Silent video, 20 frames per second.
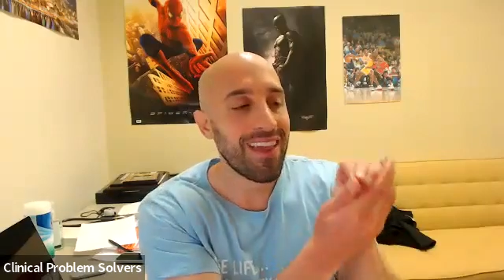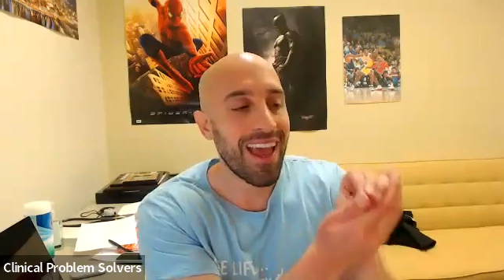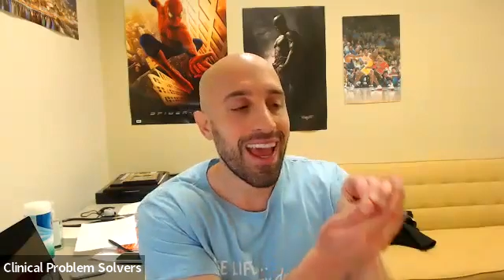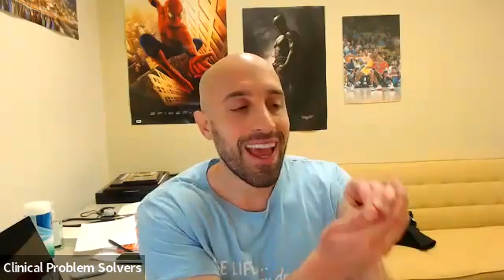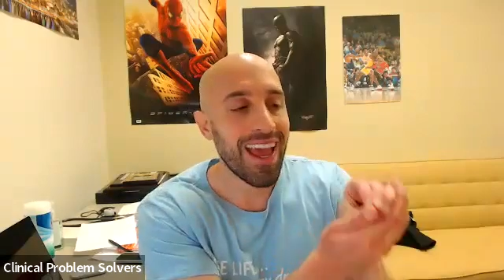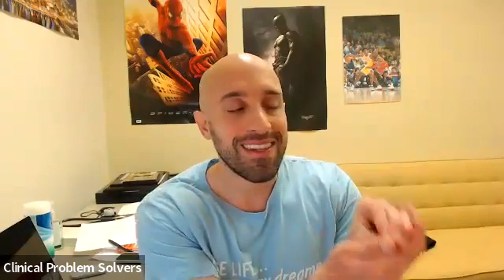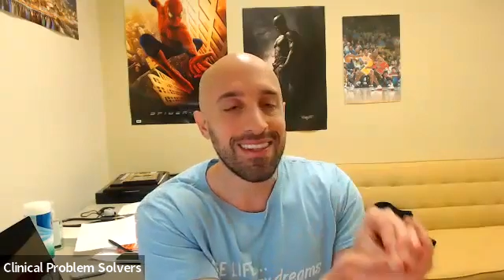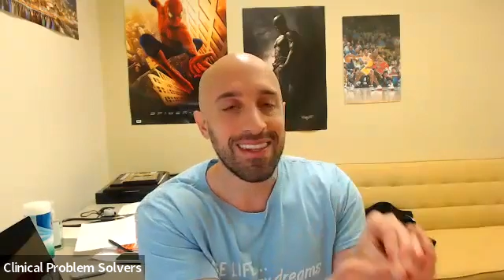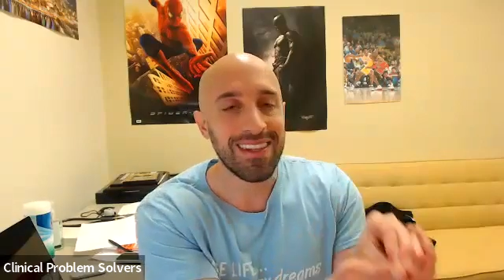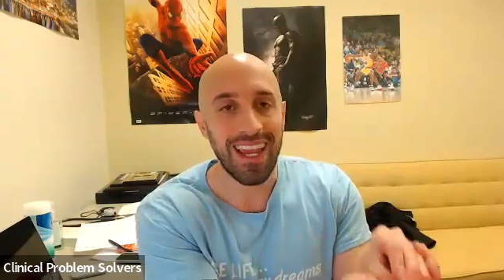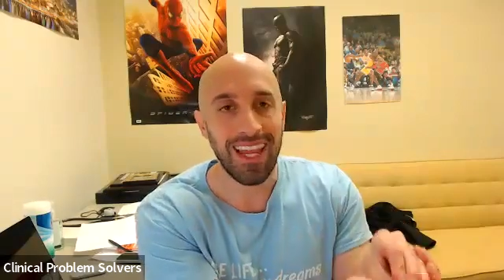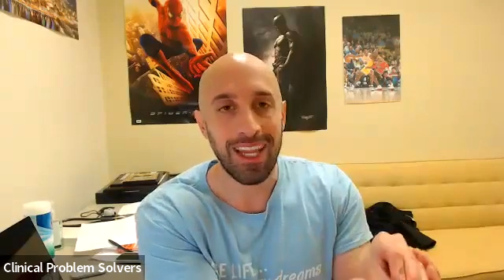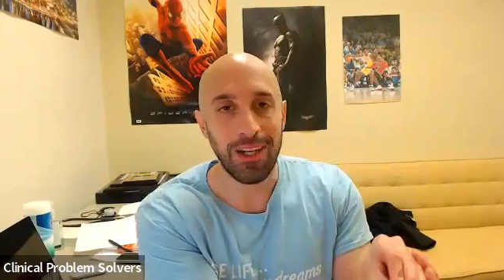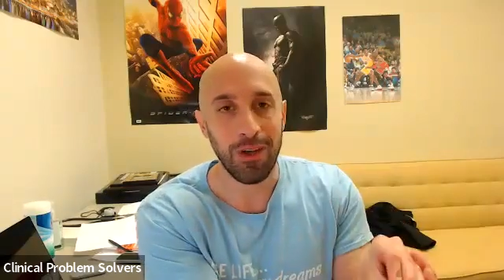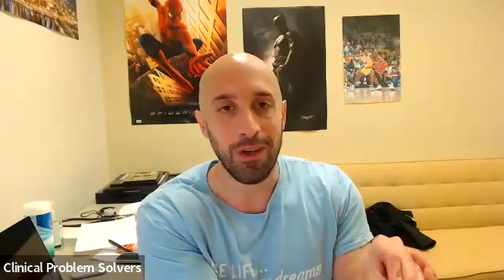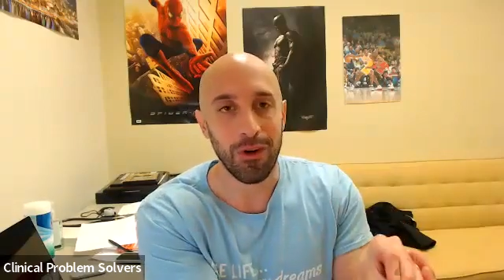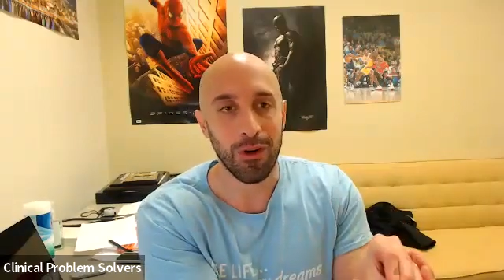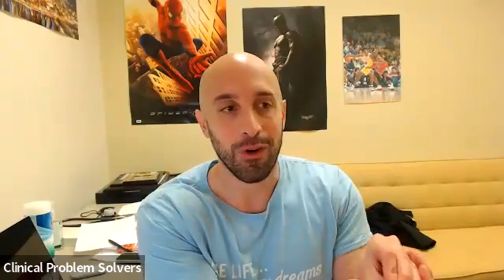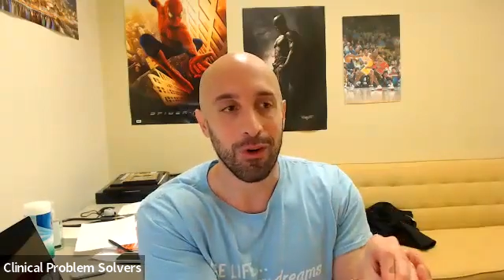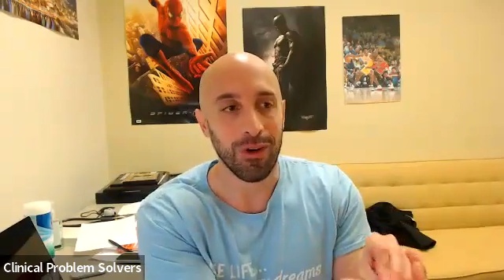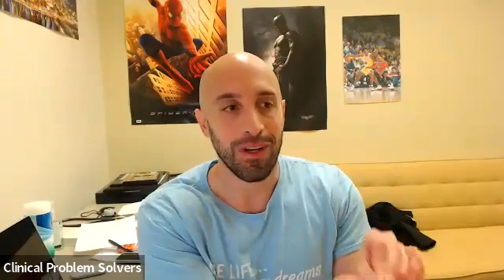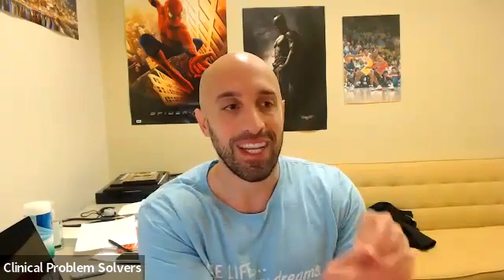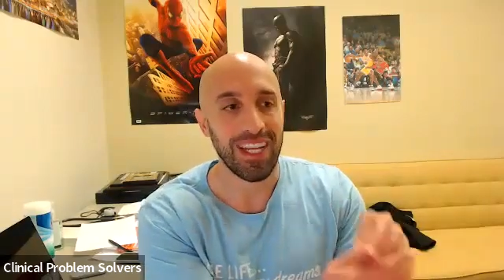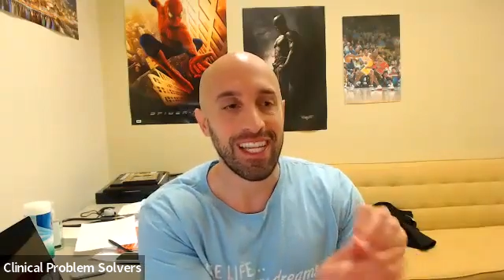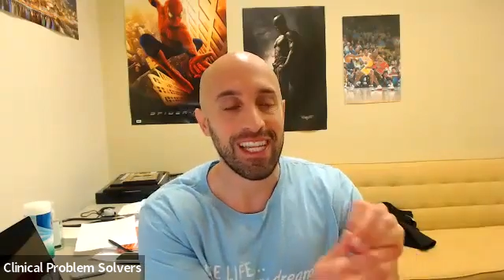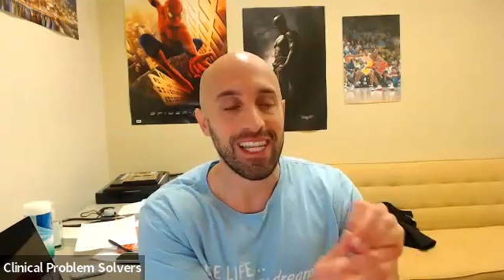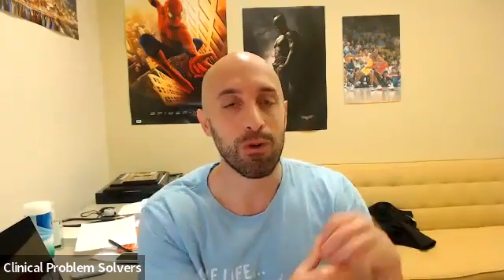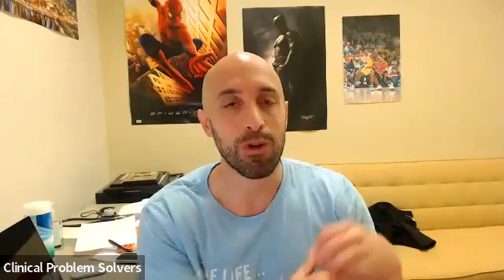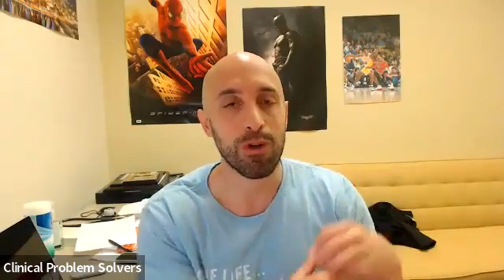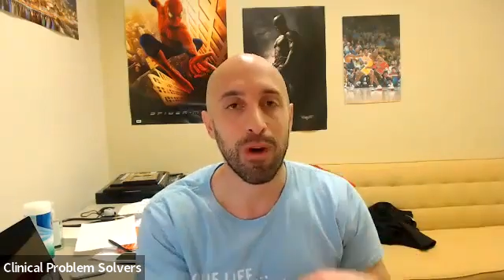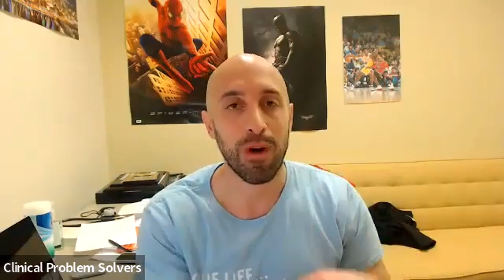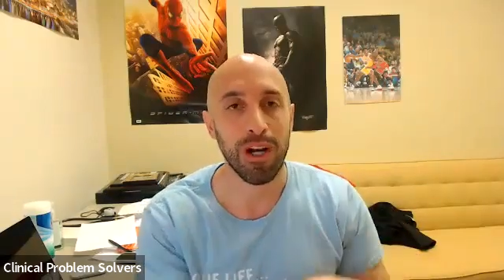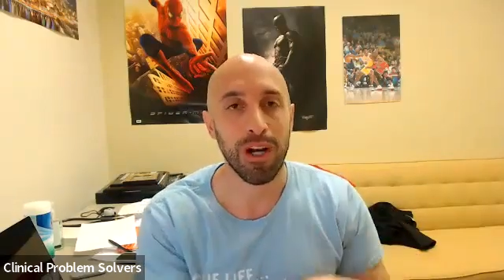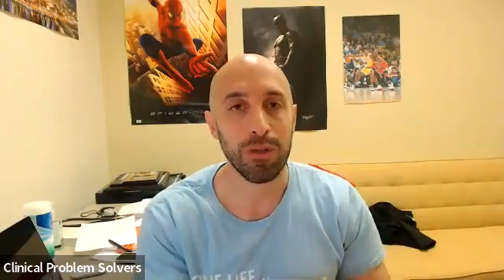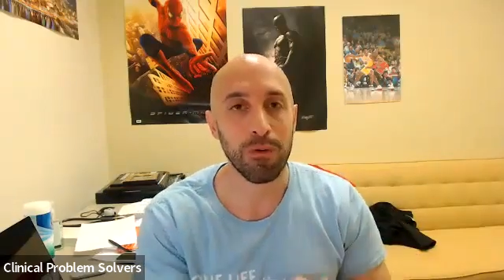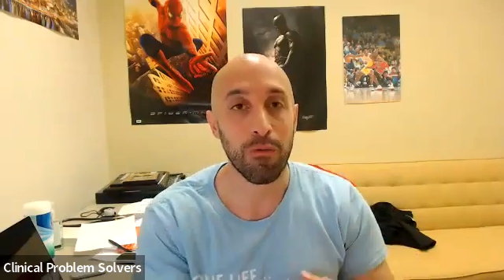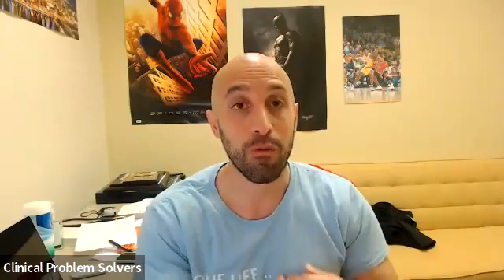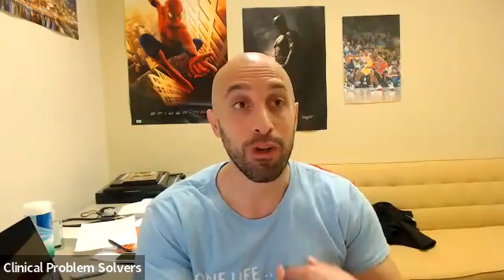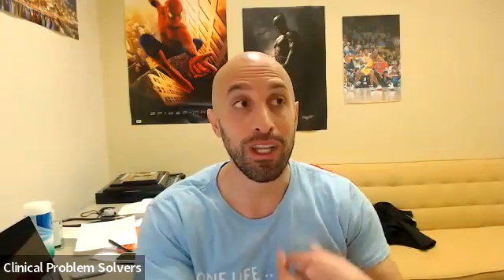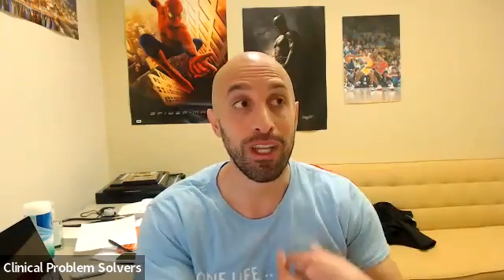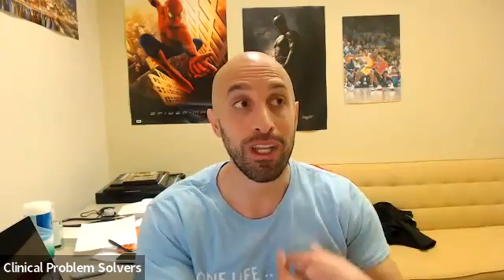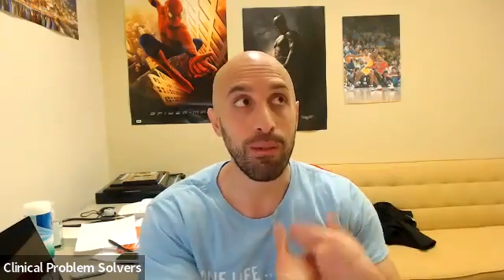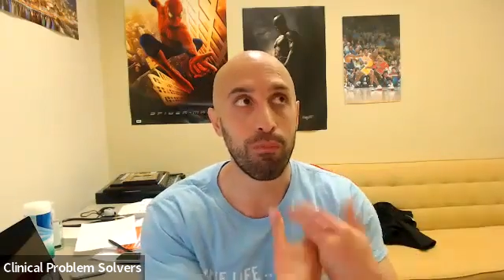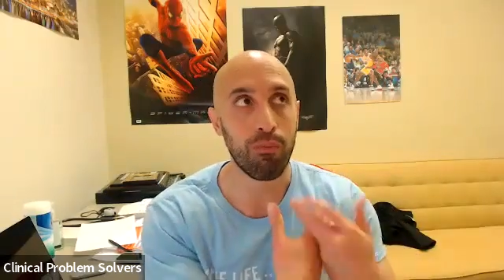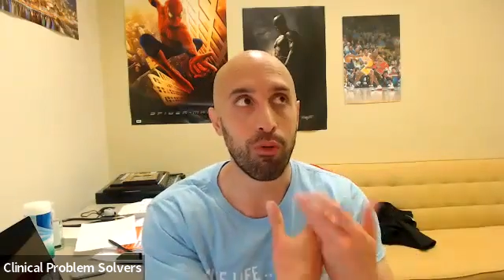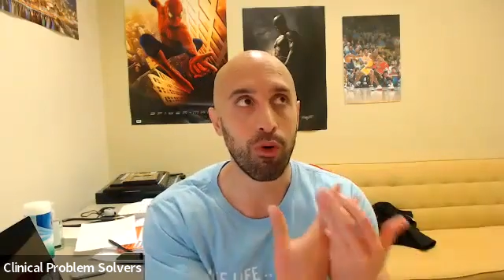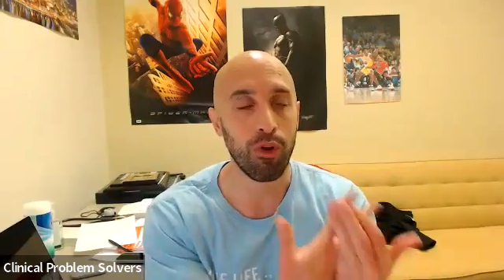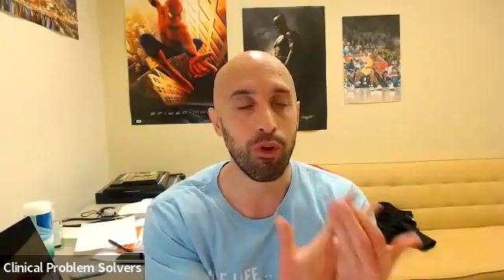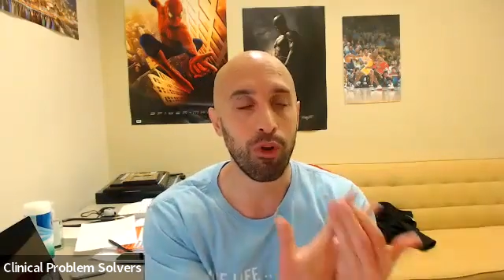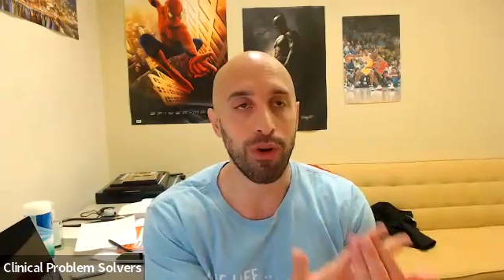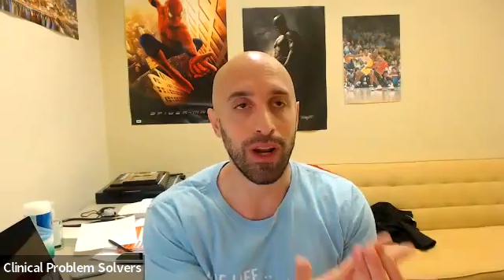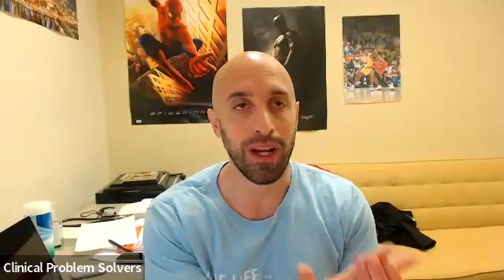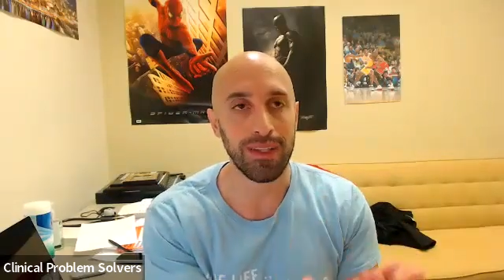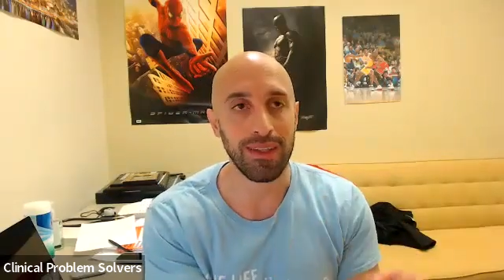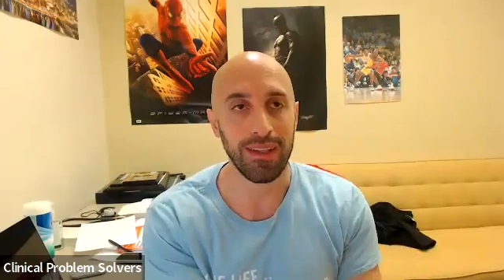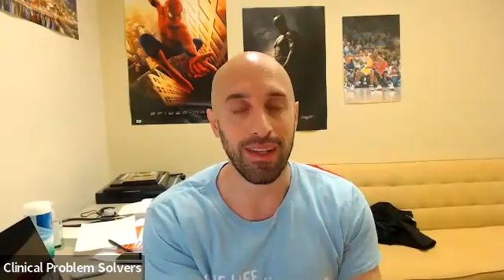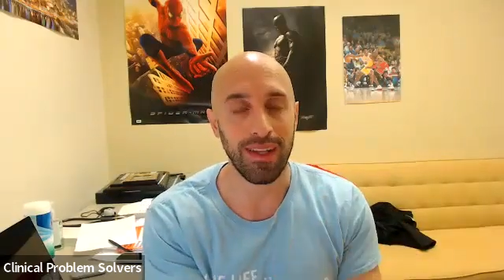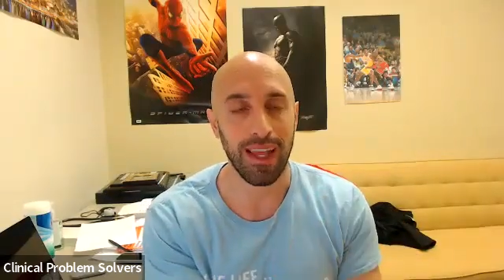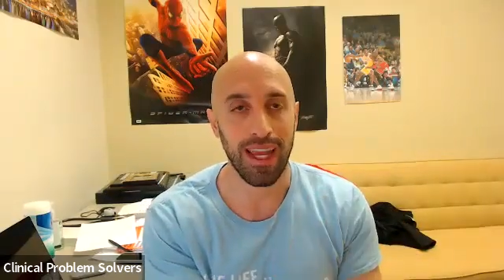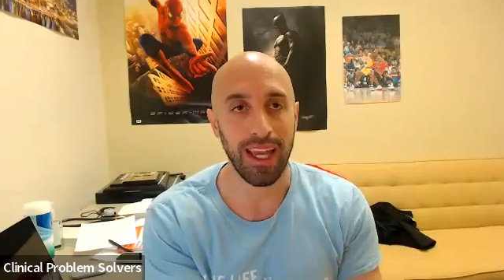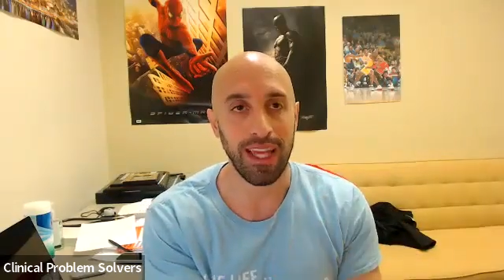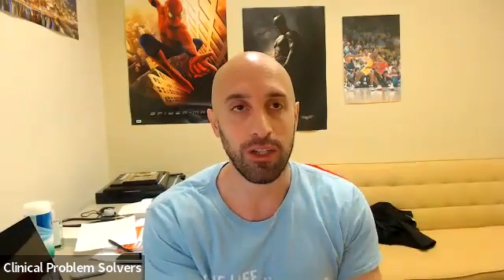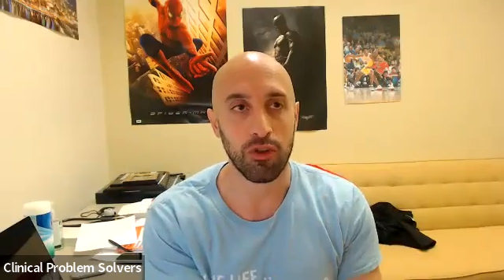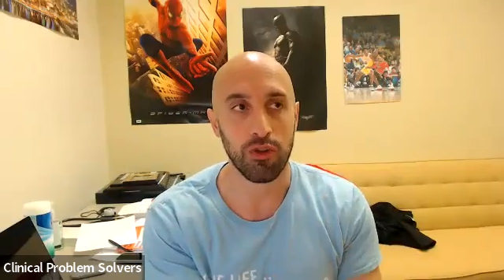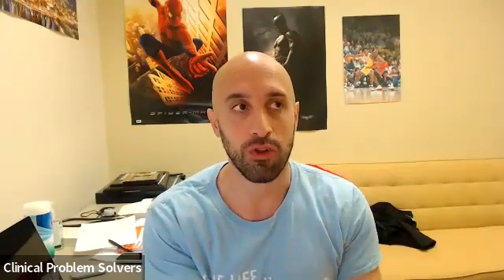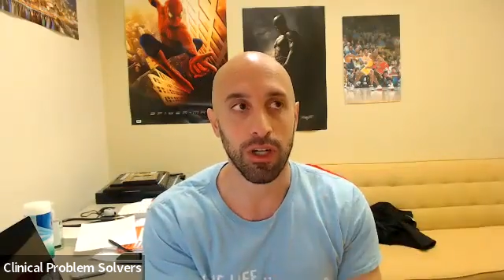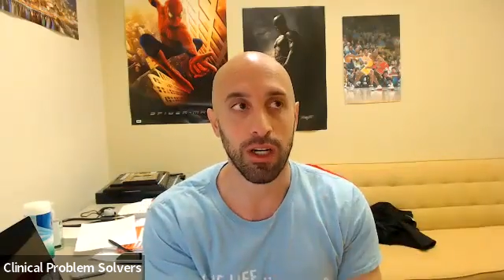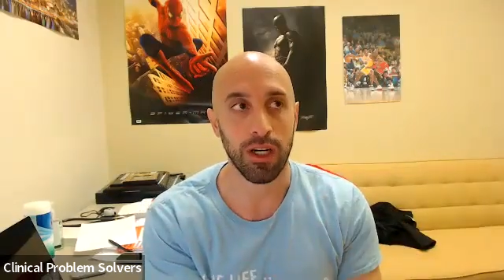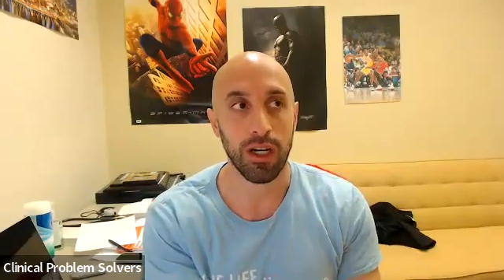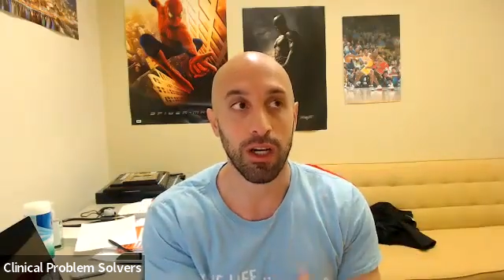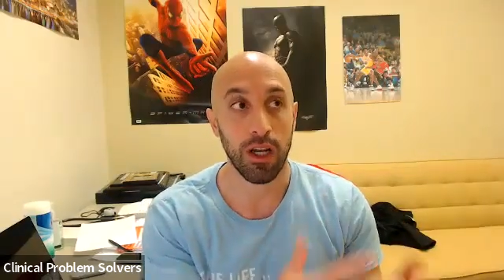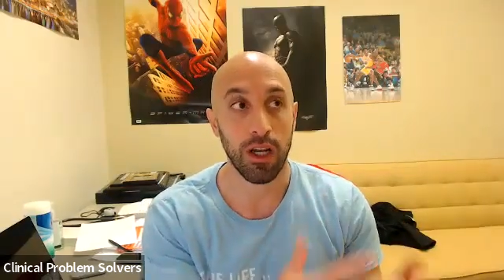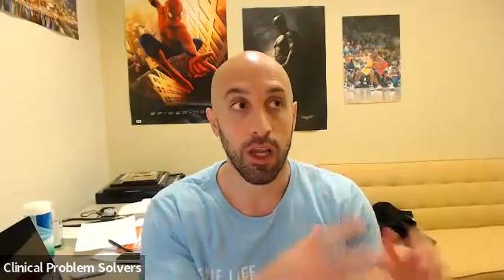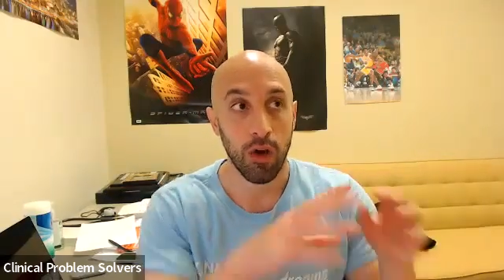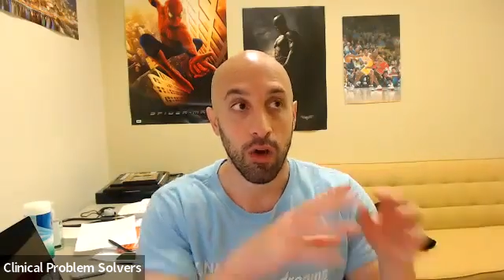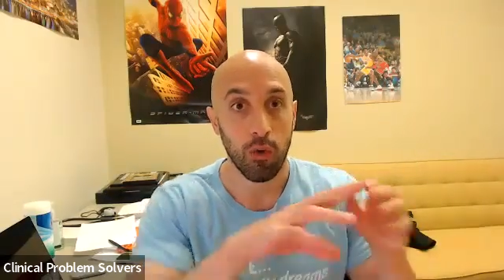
the SA node is responsible for depolarizing the atria,